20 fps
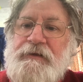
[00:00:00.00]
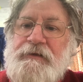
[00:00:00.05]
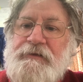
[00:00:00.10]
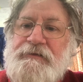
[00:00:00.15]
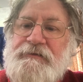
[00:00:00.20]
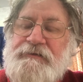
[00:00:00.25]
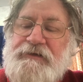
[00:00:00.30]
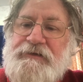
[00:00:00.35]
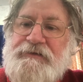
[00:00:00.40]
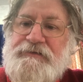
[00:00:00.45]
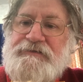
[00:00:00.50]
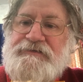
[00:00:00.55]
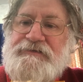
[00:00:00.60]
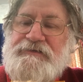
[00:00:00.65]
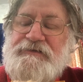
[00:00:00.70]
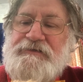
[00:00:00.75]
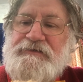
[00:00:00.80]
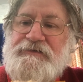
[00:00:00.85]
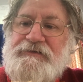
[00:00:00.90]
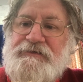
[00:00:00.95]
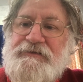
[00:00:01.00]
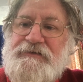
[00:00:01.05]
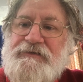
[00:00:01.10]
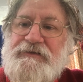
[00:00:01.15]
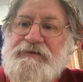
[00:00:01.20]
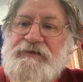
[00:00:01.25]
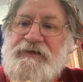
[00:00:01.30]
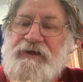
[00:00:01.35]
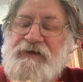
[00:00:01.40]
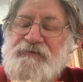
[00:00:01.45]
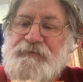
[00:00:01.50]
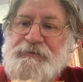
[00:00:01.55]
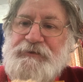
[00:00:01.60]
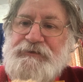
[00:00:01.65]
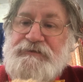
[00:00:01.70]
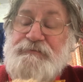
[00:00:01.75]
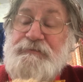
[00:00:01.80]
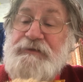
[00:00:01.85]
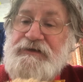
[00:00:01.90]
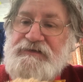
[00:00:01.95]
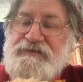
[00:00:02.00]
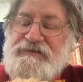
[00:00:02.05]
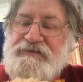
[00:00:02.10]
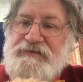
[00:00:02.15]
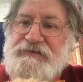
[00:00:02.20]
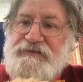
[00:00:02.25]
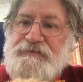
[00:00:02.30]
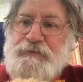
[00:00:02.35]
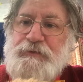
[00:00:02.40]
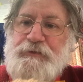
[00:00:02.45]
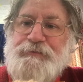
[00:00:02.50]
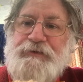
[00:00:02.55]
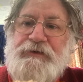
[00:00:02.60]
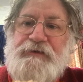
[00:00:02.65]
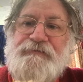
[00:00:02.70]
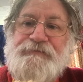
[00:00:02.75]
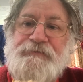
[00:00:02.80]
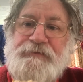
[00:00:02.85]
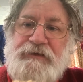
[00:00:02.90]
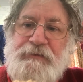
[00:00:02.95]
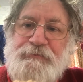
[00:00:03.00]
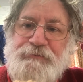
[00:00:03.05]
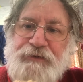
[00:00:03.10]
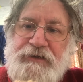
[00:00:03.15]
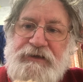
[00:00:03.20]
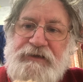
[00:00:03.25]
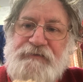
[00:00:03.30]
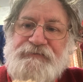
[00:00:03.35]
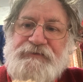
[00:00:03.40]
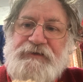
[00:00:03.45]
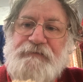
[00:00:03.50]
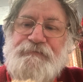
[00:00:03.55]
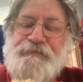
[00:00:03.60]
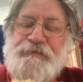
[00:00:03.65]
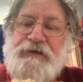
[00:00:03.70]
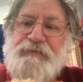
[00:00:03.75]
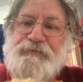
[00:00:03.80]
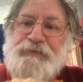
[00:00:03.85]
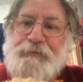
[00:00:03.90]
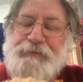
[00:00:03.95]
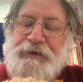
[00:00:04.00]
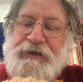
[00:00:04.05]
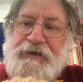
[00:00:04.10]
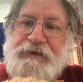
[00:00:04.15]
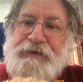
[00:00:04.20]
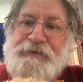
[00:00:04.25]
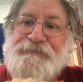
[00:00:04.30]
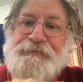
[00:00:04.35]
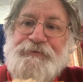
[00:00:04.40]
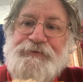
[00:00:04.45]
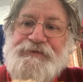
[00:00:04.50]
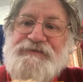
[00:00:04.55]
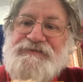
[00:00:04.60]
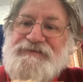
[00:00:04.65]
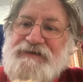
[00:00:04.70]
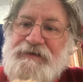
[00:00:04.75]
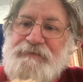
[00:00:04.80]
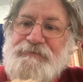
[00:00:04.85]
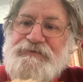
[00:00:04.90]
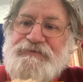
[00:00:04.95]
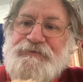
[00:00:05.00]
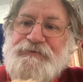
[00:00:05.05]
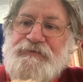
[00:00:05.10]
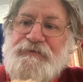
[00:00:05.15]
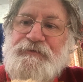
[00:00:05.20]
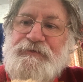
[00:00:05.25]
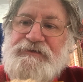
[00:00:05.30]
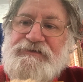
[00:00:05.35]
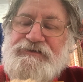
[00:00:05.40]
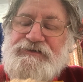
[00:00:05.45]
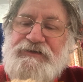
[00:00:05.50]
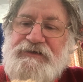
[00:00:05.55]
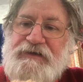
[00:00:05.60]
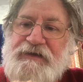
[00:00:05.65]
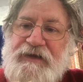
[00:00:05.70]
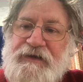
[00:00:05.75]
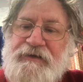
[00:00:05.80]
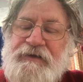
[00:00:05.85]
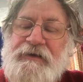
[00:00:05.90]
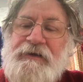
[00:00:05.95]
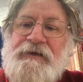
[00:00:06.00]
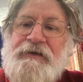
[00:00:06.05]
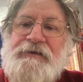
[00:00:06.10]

that government ministers would be fully briefed and fully prepared for the same sort of question again.